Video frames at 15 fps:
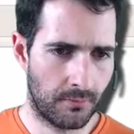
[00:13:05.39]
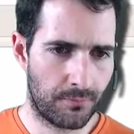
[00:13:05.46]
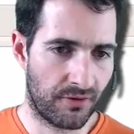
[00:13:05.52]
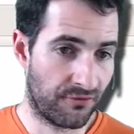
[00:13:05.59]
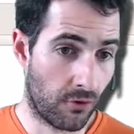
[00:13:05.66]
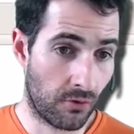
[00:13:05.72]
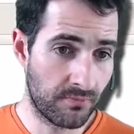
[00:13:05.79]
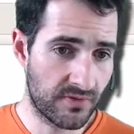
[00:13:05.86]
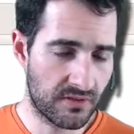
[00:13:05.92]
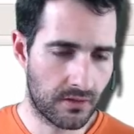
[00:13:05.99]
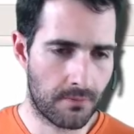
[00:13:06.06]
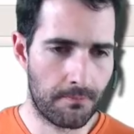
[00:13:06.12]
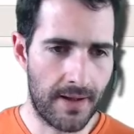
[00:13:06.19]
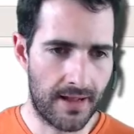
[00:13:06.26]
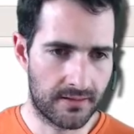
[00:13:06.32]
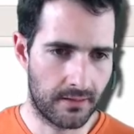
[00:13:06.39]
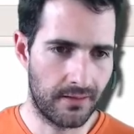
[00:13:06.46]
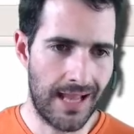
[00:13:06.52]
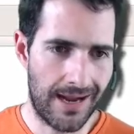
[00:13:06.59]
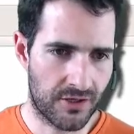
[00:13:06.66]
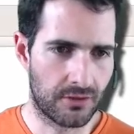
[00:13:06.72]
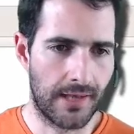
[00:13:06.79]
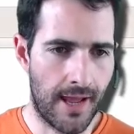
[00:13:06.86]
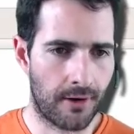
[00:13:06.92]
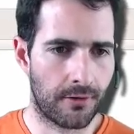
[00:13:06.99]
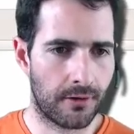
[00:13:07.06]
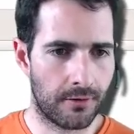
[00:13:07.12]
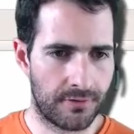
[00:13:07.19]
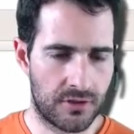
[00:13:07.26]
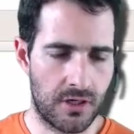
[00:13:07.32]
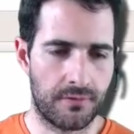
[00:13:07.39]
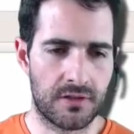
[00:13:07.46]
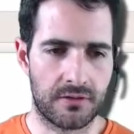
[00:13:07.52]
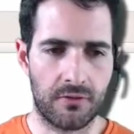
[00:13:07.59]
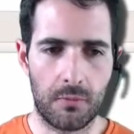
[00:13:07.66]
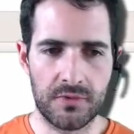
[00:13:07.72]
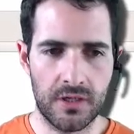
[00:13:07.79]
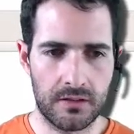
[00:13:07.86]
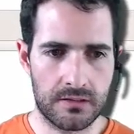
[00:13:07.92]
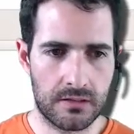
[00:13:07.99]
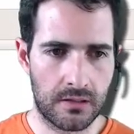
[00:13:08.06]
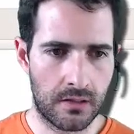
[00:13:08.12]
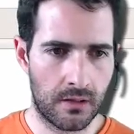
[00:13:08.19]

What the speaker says: performs compared to the actual error of the Chebyshev objects.